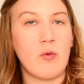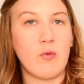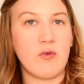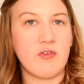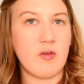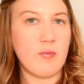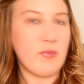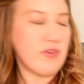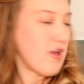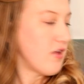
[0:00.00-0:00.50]

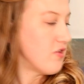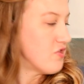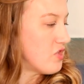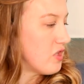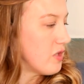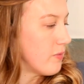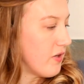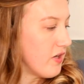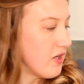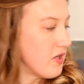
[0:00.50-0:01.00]
also
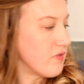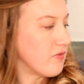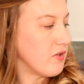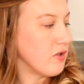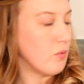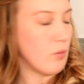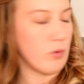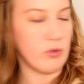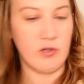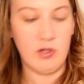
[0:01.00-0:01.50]
potentially my
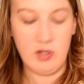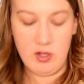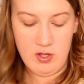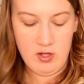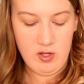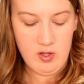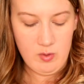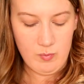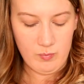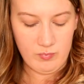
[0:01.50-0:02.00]
evening one.
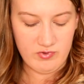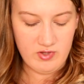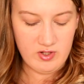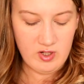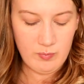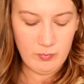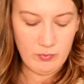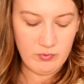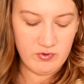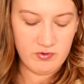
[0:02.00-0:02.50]
But then
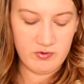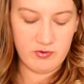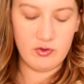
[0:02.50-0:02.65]
I bought this